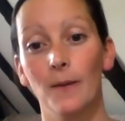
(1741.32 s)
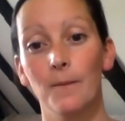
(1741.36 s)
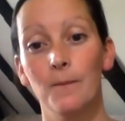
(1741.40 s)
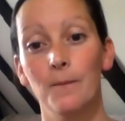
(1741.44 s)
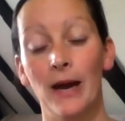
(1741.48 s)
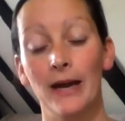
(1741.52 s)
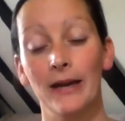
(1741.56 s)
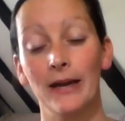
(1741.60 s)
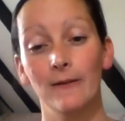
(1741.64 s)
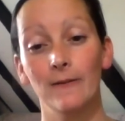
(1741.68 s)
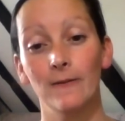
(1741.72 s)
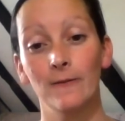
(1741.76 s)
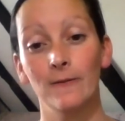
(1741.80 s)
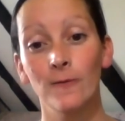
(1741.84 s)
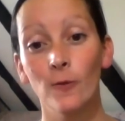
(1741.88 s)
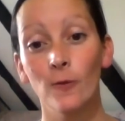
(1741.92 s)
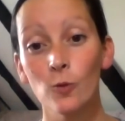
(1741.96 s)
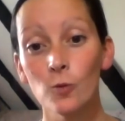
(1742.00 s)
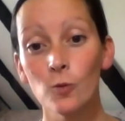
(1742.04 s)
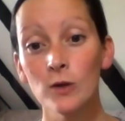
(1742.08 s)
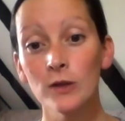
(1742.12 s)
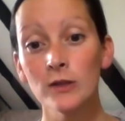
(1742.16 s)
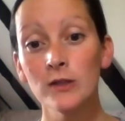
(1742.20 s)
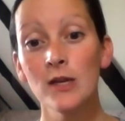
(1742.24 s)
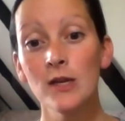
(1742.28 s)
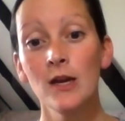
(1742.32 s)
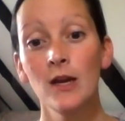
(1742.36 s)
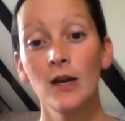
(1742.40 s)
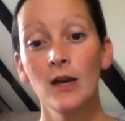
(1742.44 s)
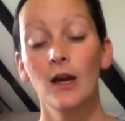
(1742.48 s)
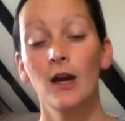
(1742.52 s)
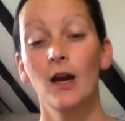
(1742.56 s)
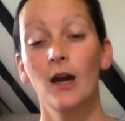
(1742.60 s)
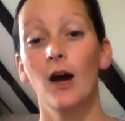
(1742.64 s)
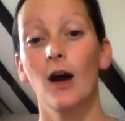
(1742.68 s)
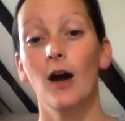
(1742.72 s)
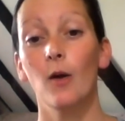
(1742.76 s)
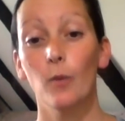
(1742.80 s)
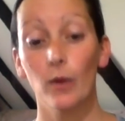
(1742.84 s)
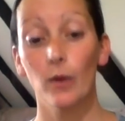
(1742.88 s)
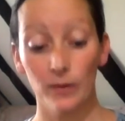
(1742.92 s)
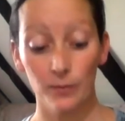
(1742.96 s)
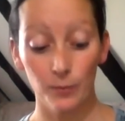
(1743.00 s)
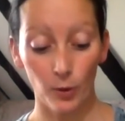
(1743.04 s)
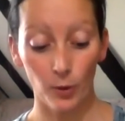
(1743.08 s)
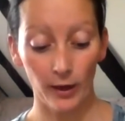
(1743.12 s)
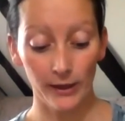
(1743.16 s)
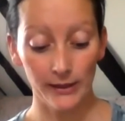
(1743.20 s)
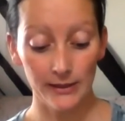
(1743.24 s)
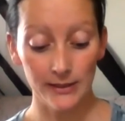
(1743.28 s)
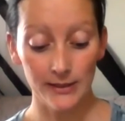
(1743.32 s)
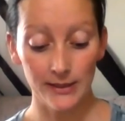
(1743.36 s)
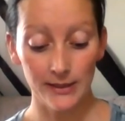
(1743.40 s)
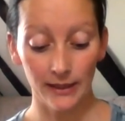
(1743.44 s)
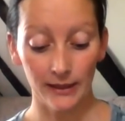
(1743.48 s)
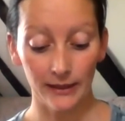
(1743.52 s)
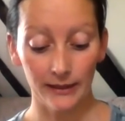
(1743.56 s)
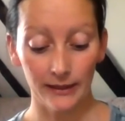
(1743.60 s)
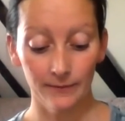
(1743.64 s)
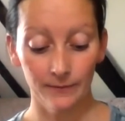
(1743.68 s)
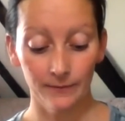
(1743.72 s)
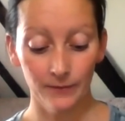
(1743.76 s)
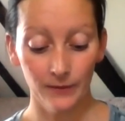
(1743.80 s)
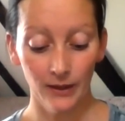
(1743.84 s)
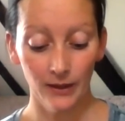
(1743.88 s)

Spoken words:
at Pay It Forward with Bryony Tilly.